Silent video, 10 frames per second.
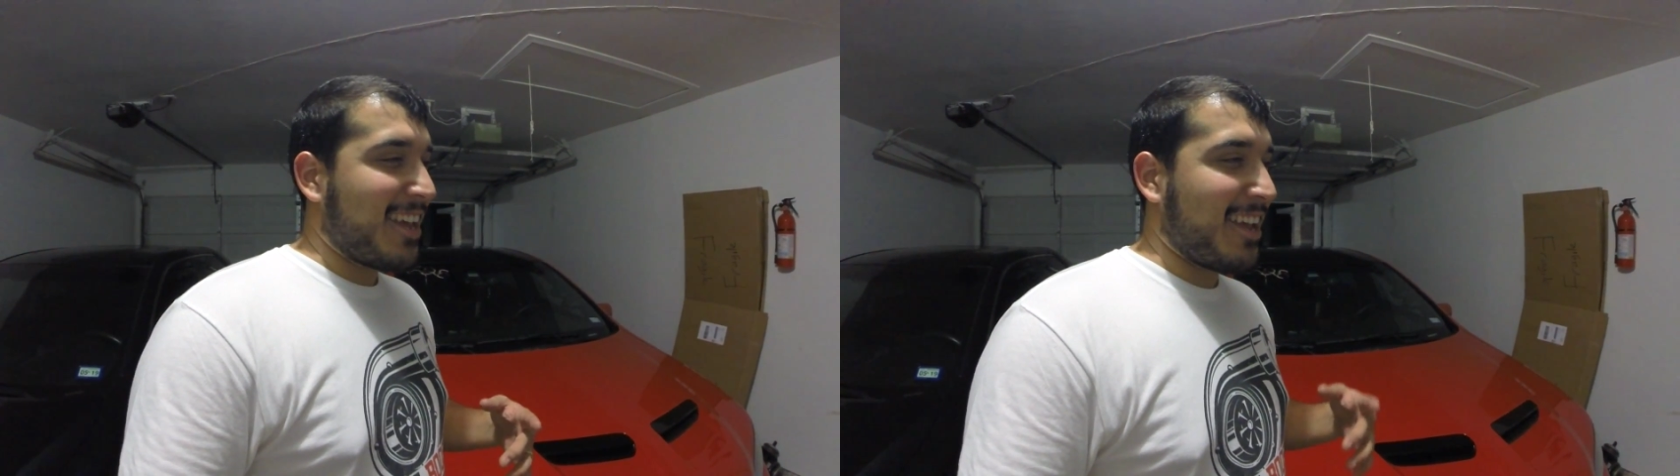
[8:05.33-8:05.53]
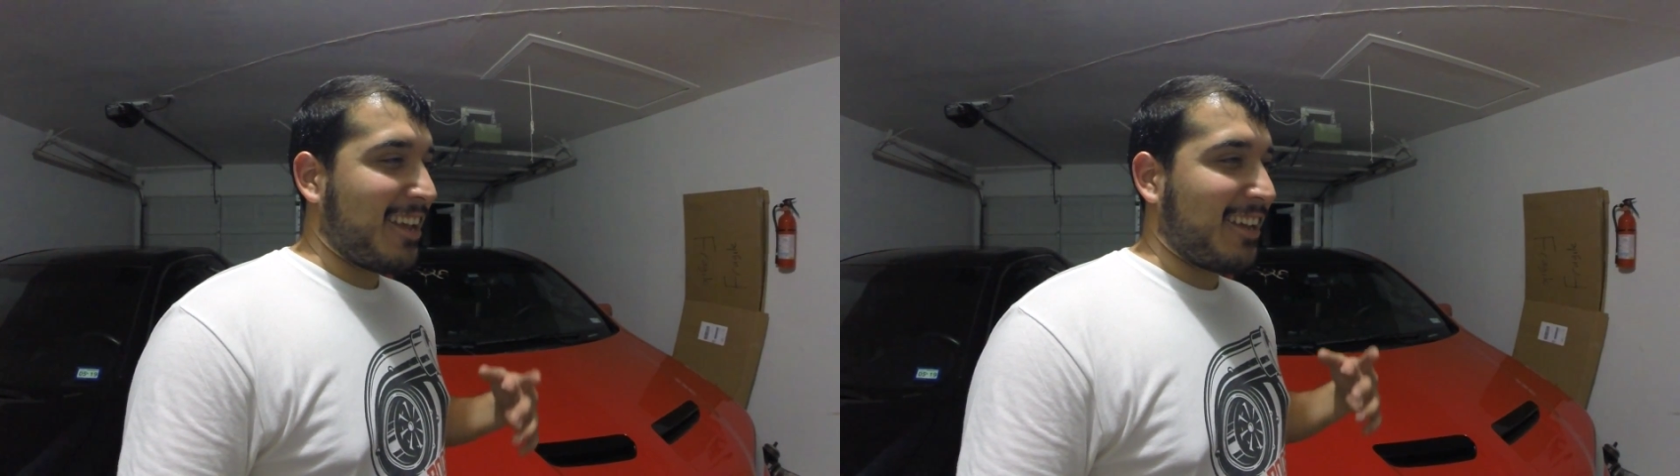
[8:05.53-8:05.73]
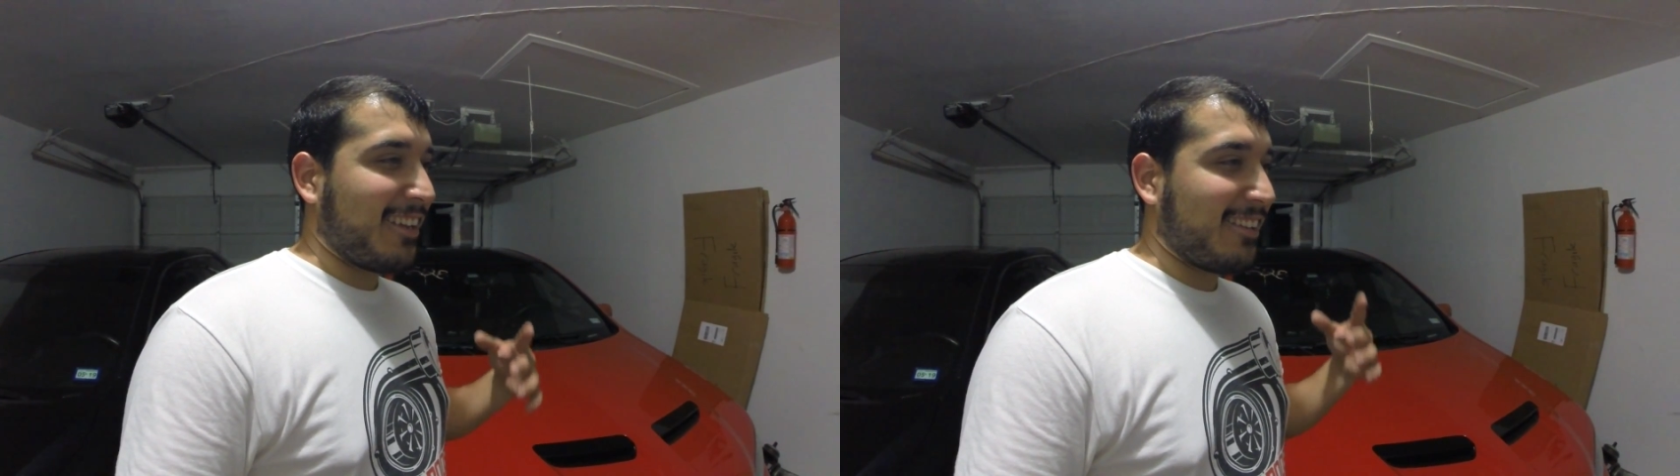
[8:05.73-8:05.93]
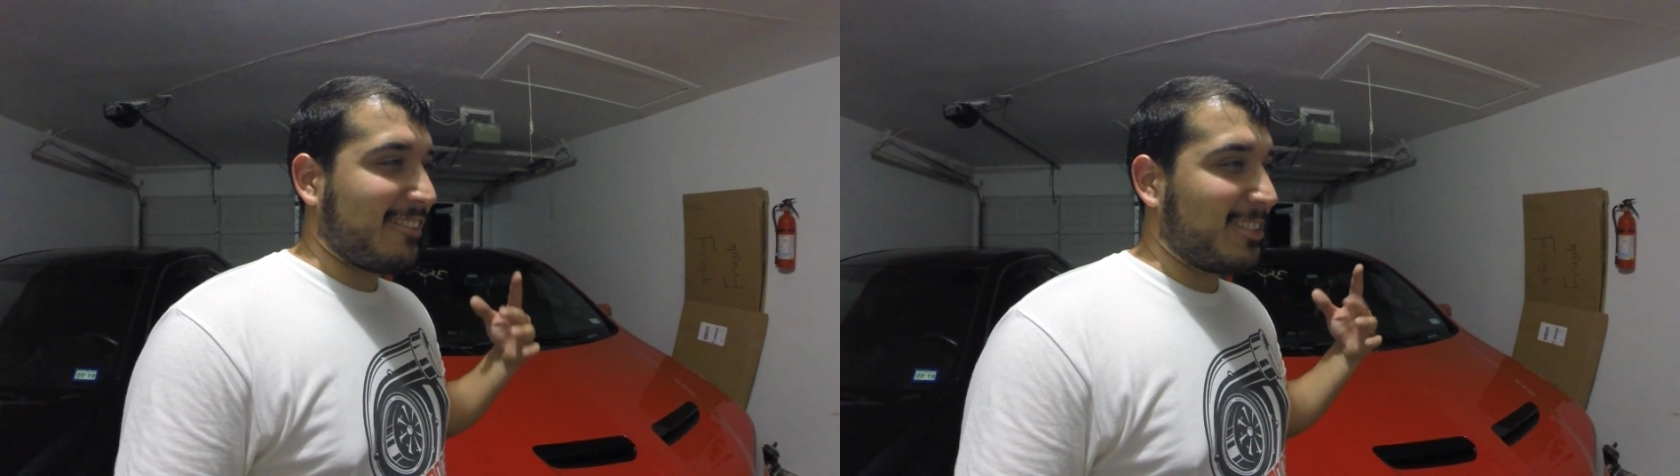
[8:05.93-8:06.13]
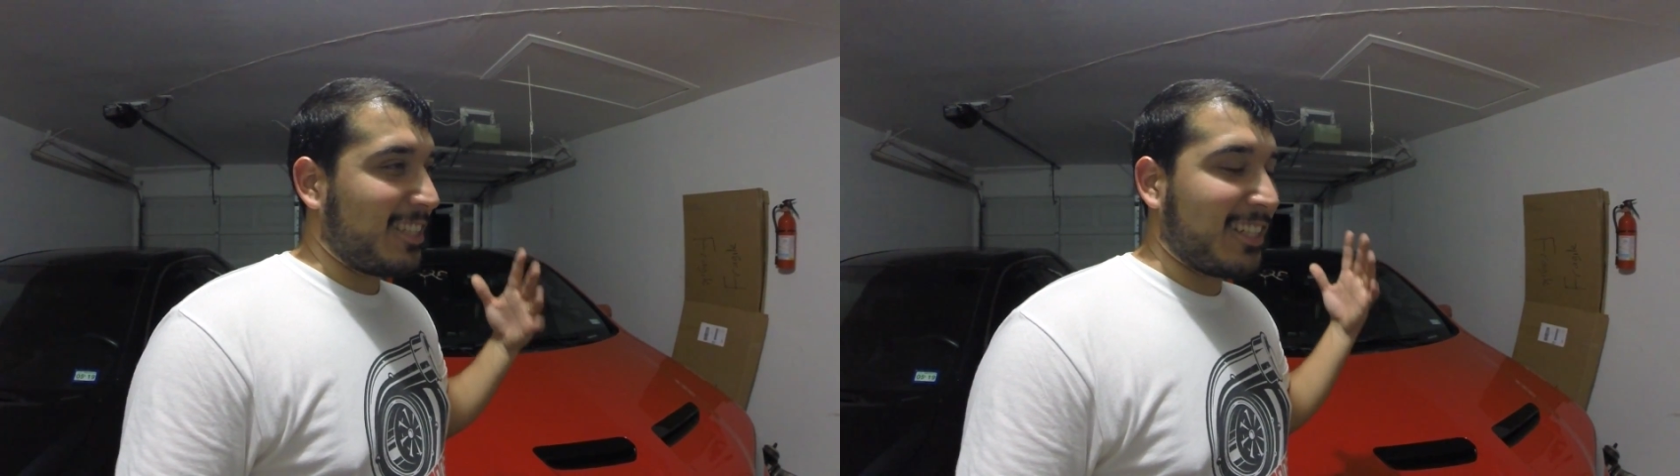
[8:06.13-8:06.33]

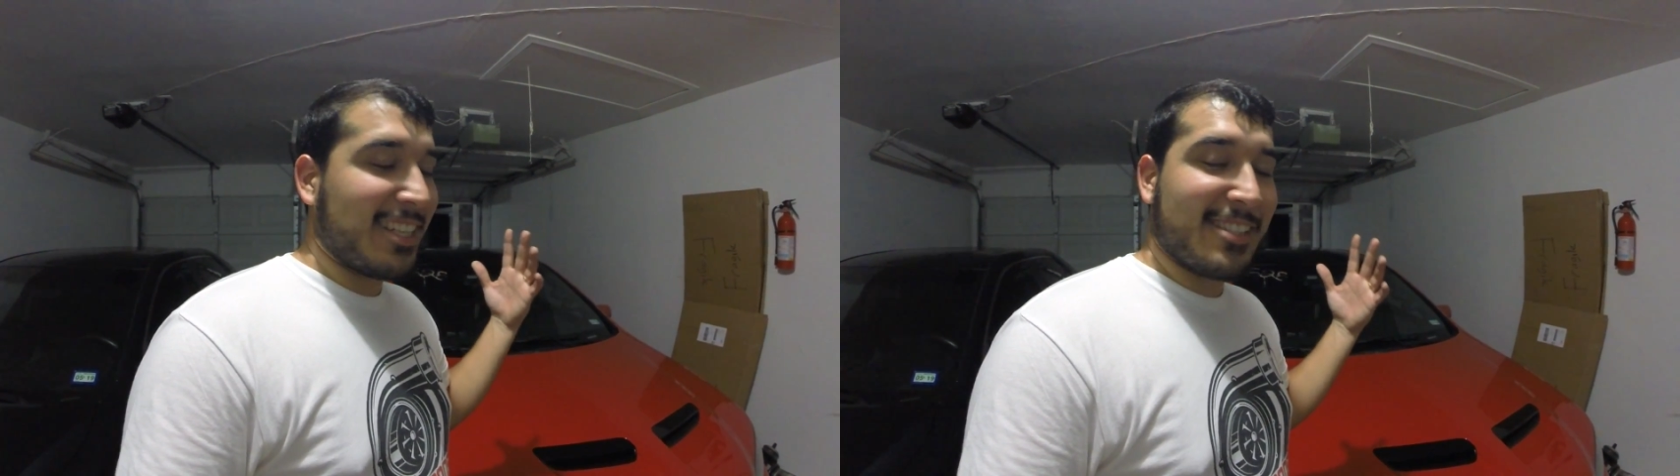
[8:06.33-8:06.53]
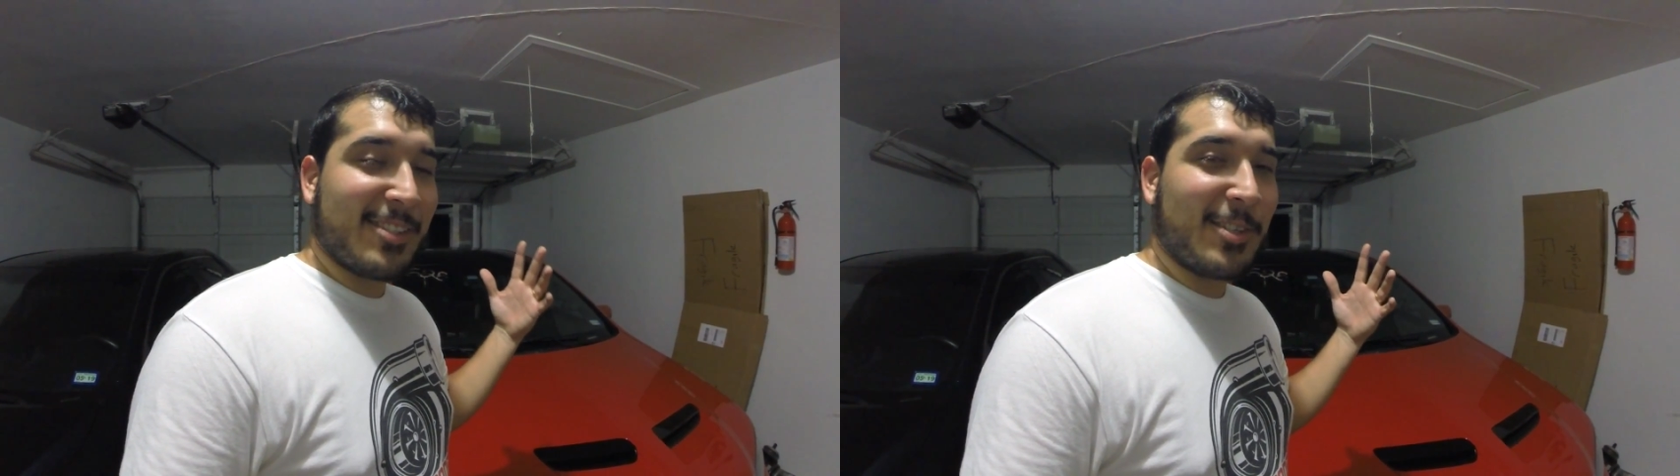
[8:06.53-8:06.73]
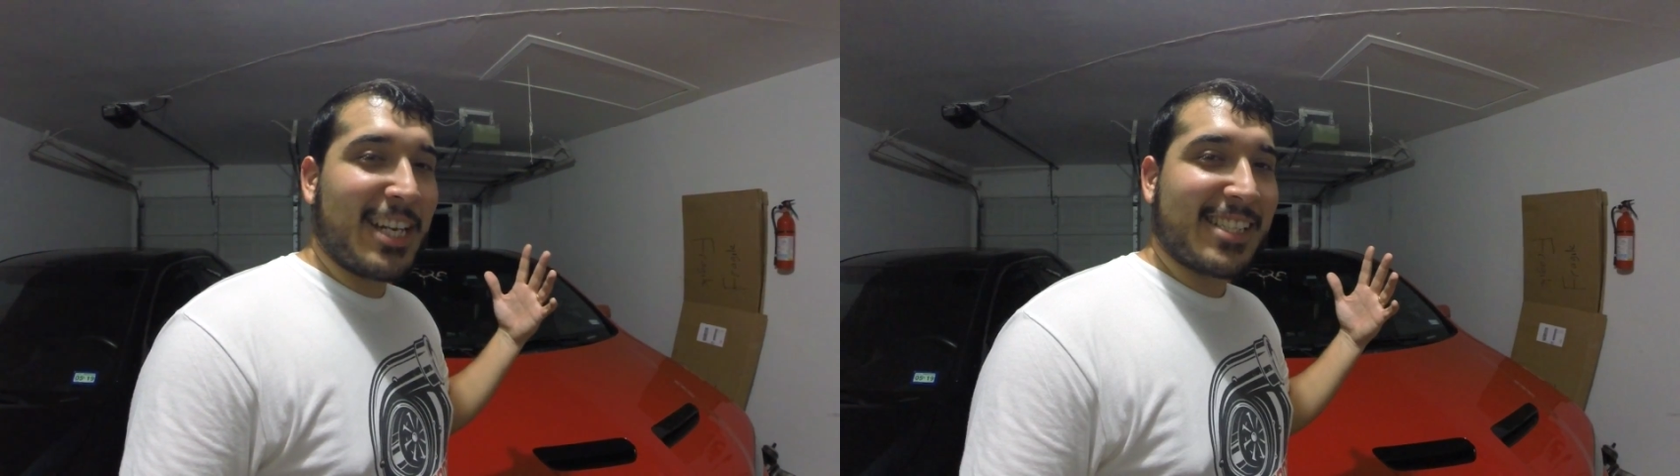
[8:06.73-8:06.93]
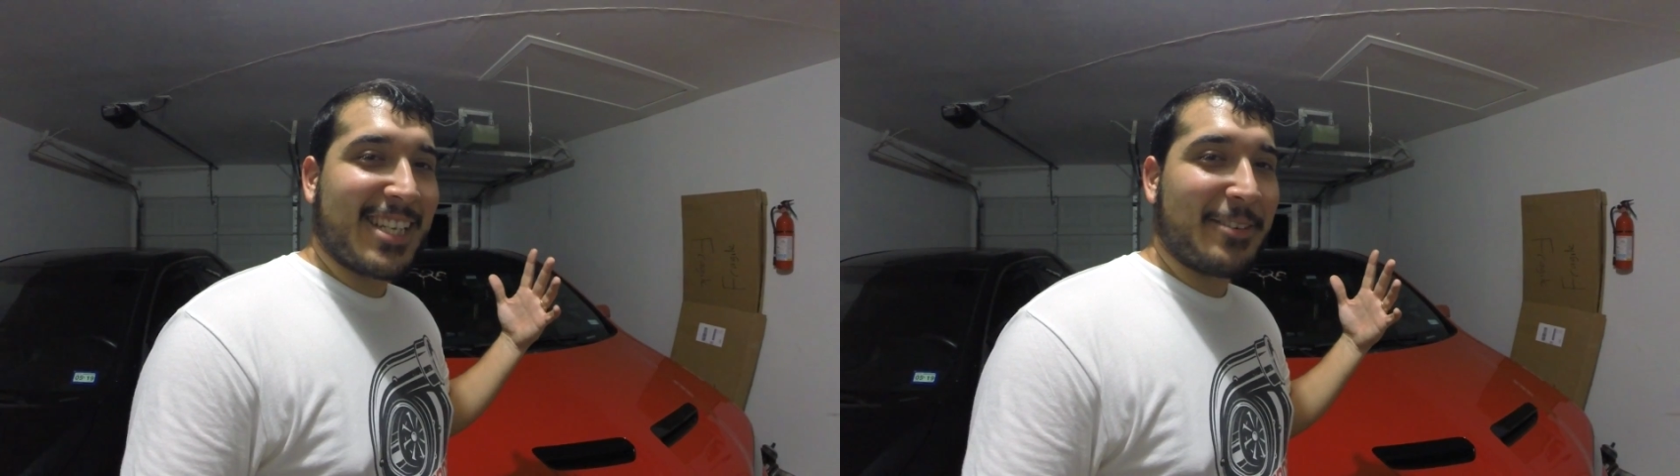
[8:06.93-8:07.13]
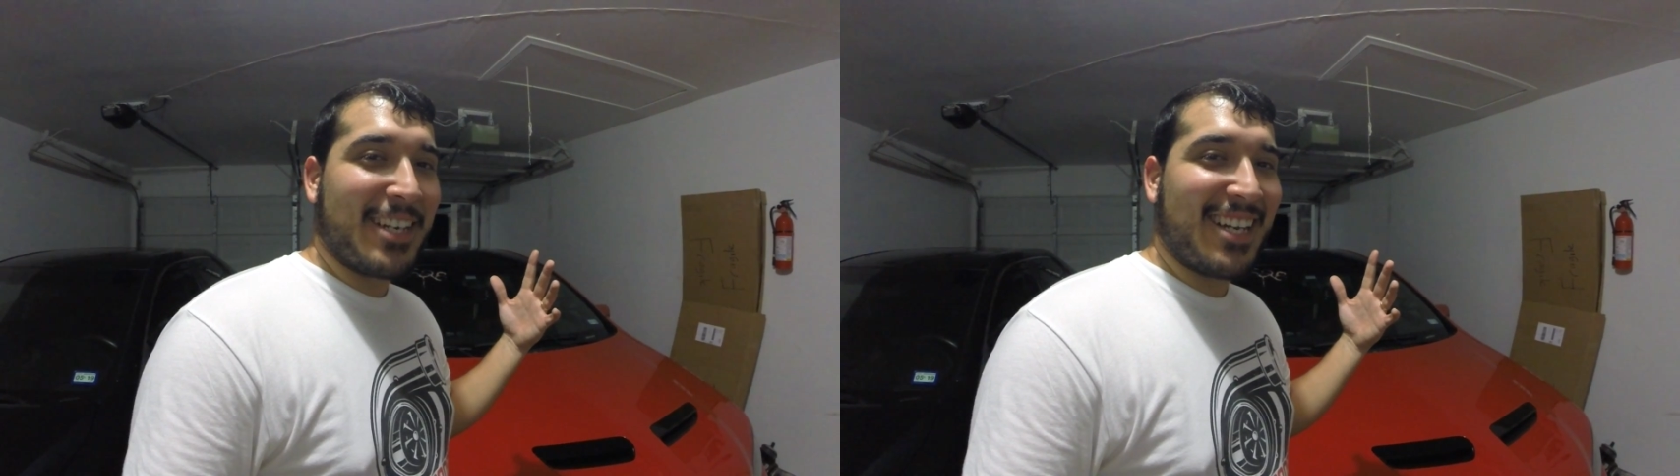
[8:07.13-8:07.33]
and I guess until next time,